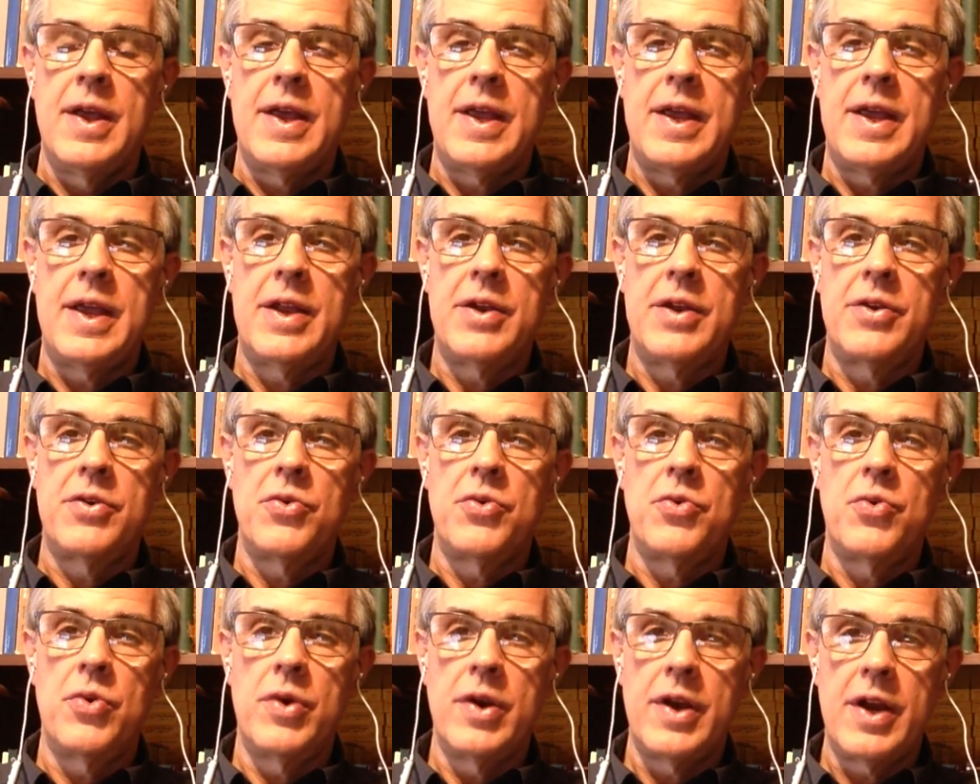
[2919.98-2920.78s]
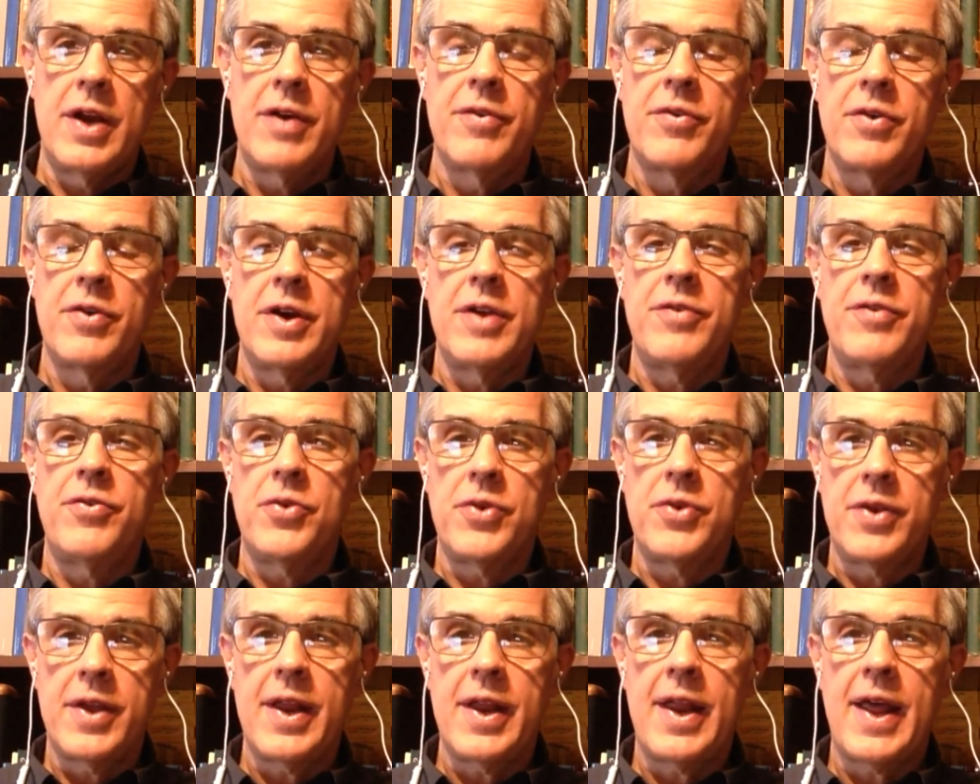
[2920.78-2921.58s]
And if
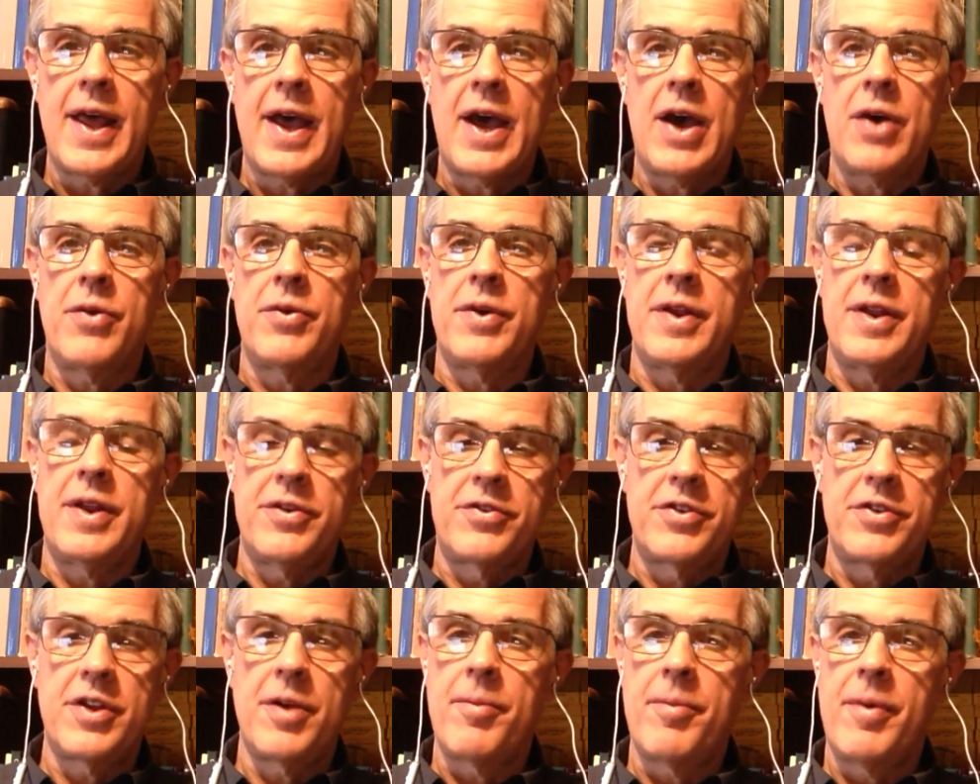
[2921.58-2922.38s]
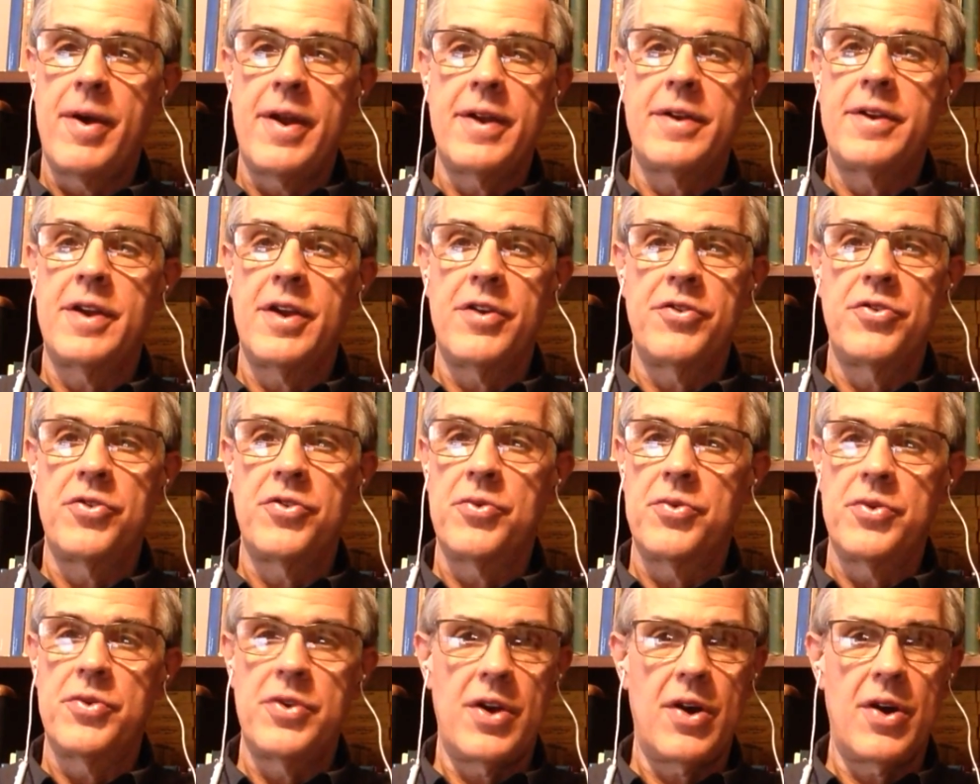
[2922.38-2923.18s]
you get out and somebody tells
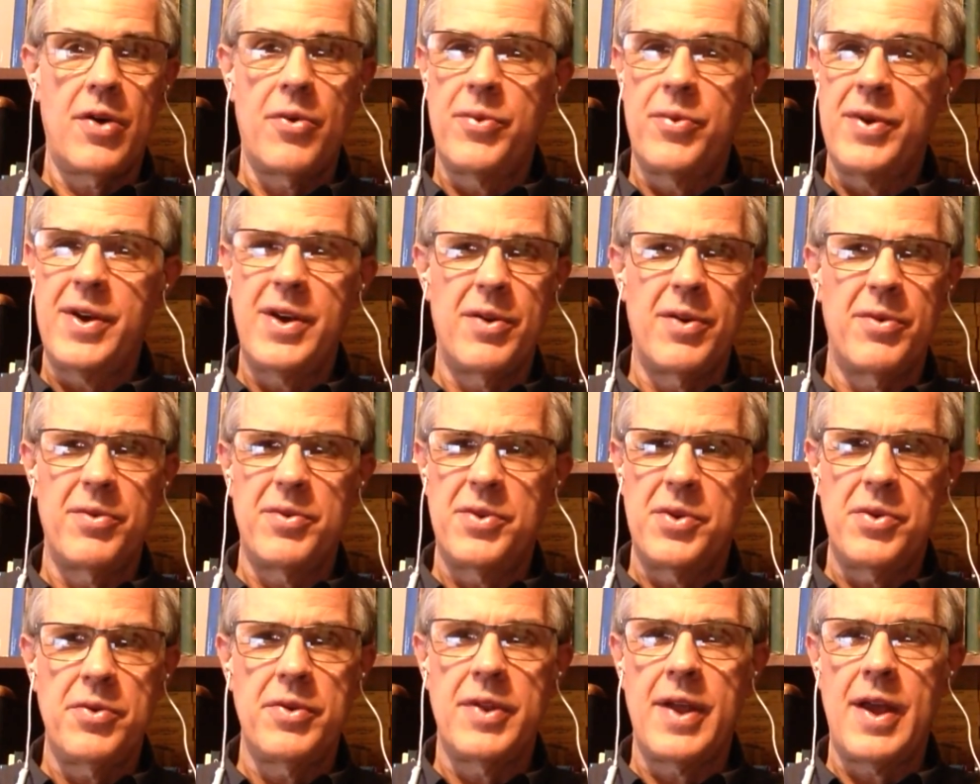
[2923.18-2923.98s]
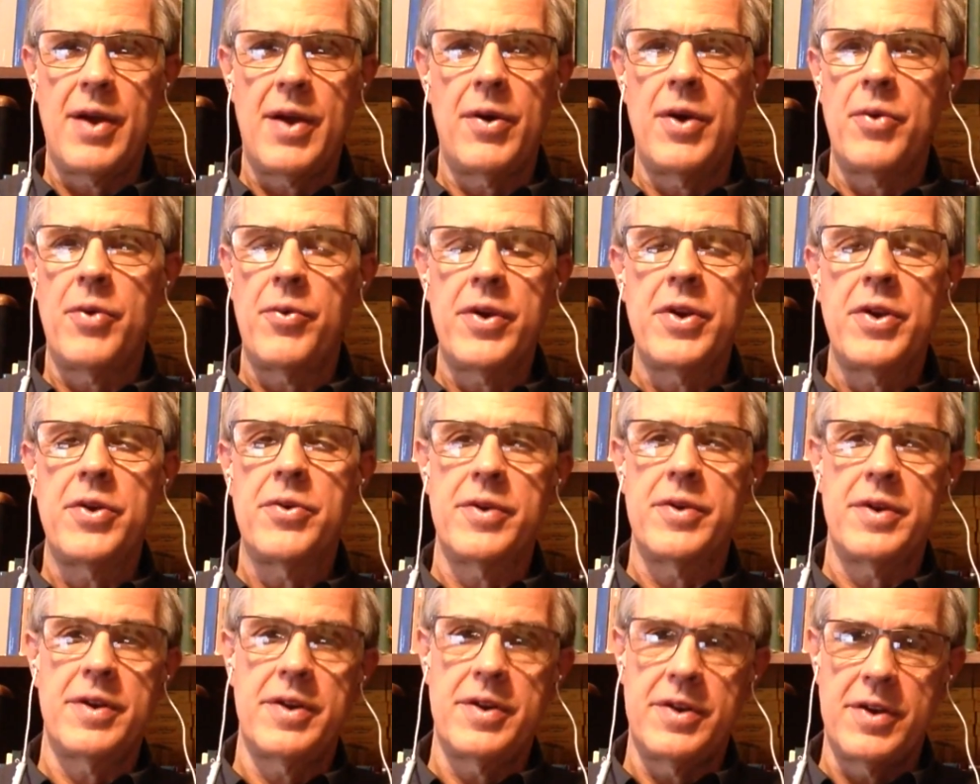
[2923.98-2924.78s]
you, well, no, we don't do that way, we do
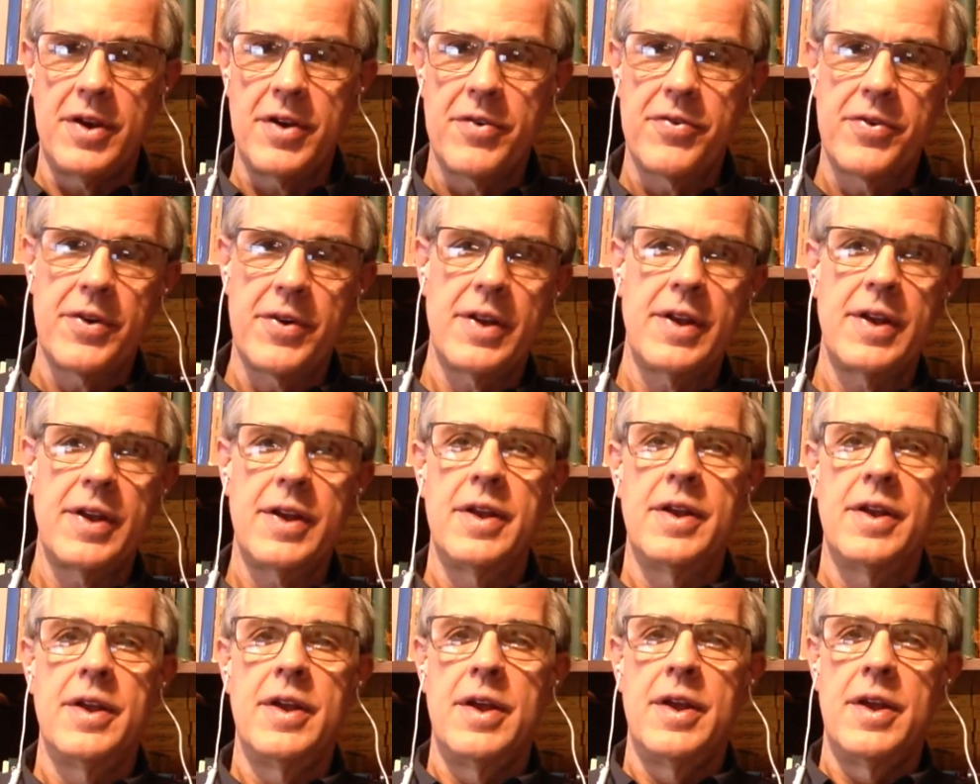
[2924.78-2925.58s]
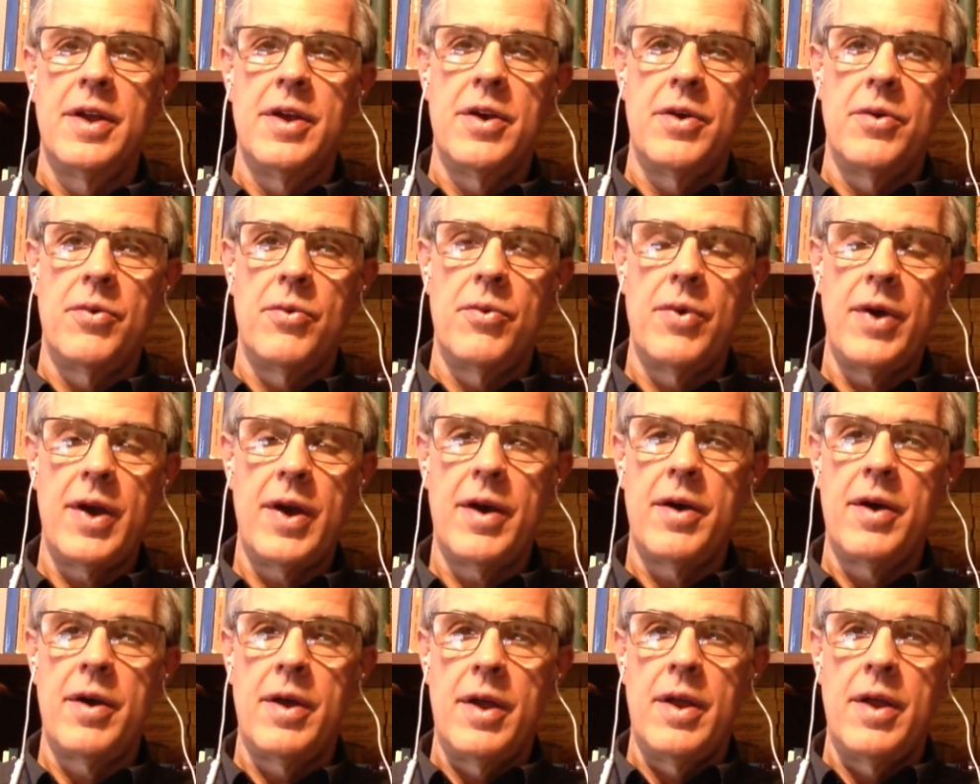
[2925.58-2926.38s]
it differently,
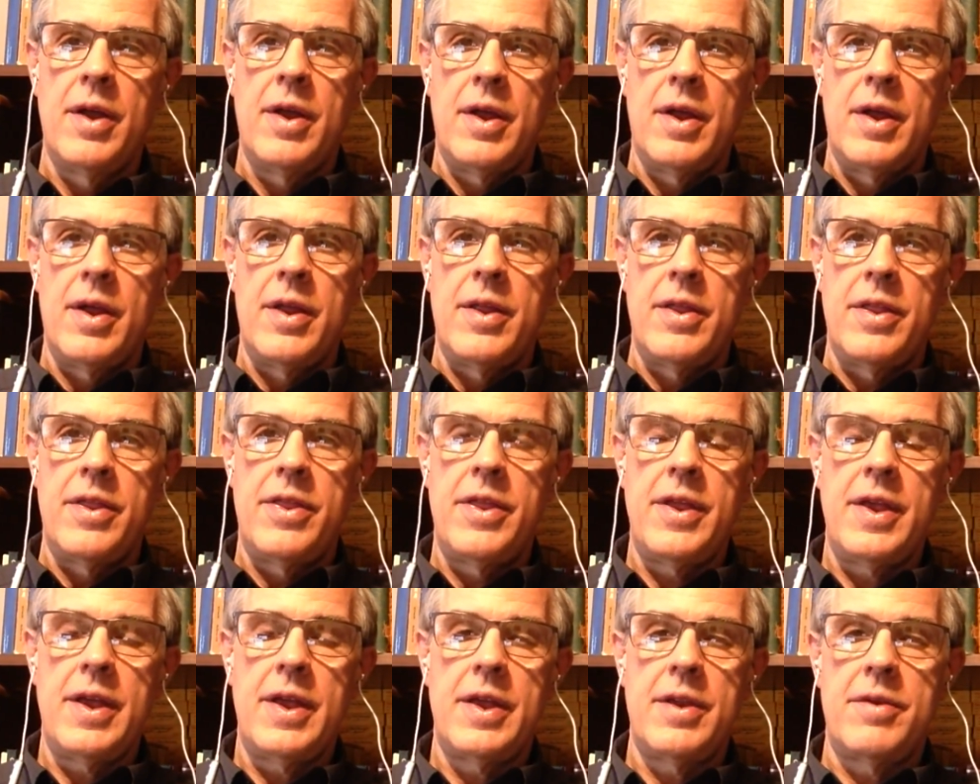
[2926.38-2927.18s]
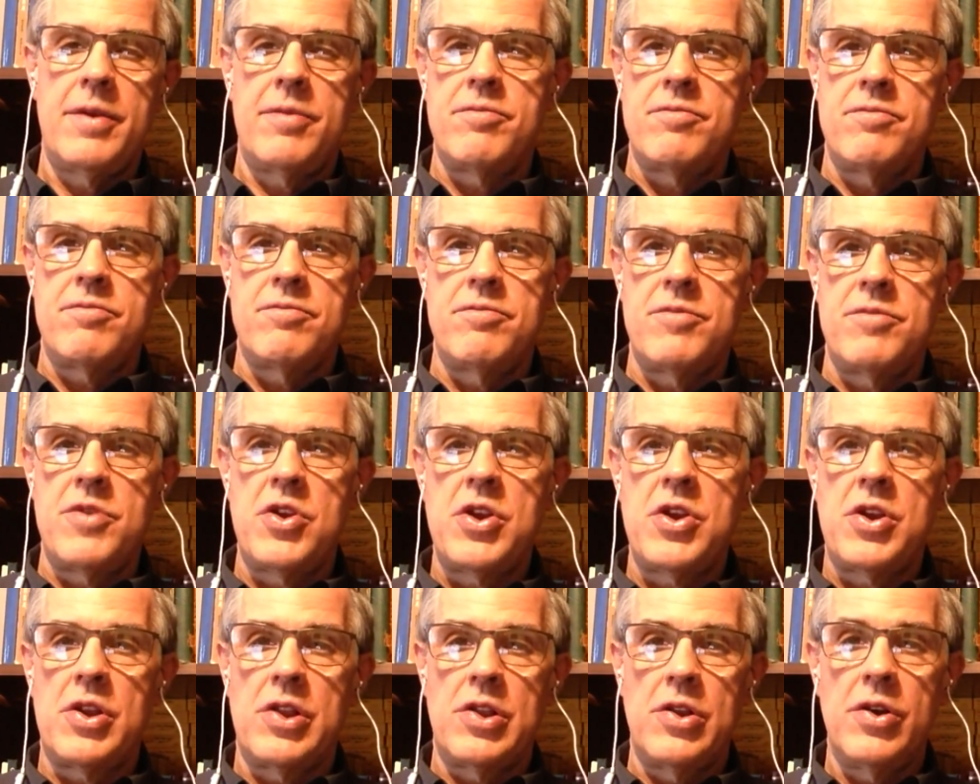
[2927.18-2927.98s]
well, then you
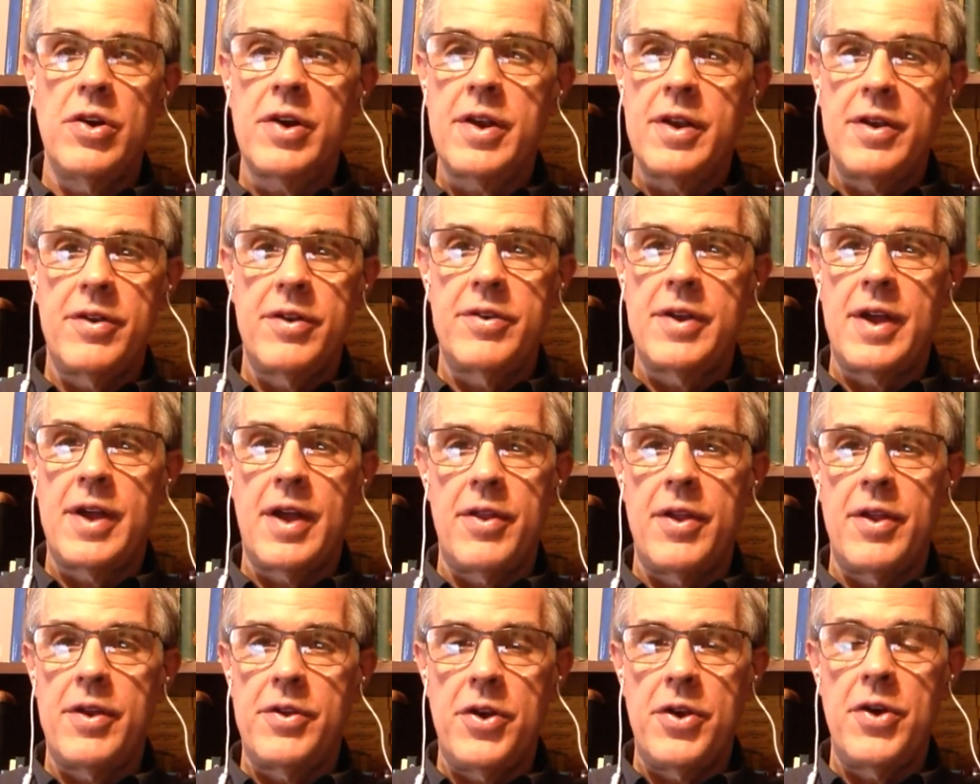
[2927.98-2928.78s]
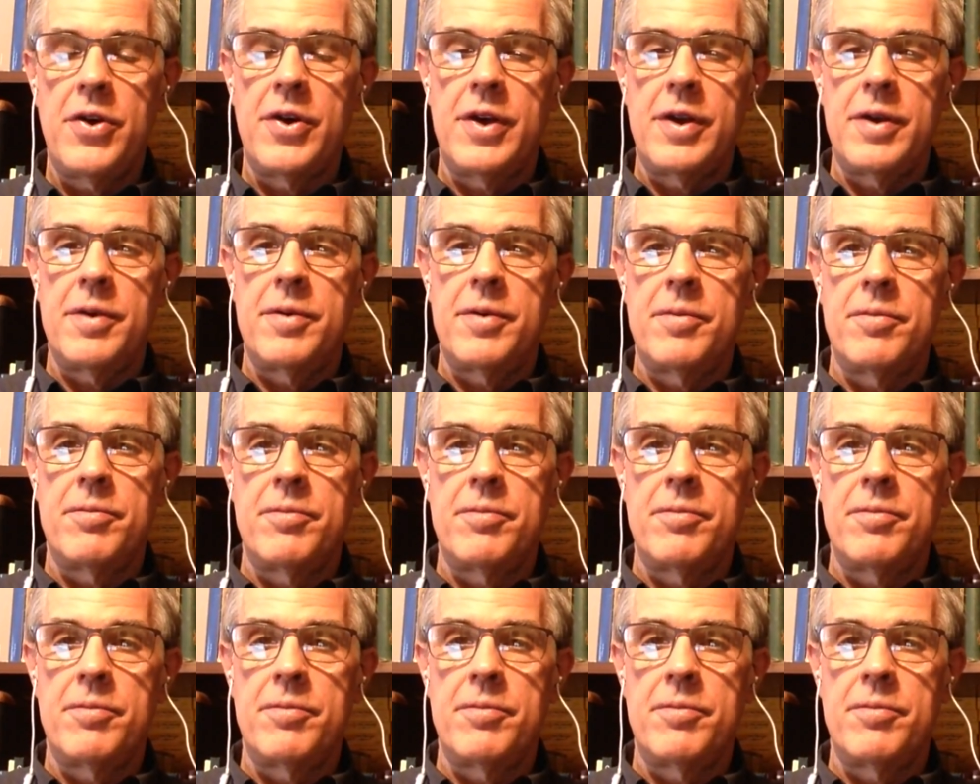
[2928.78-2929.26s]
need to look and see how they do it.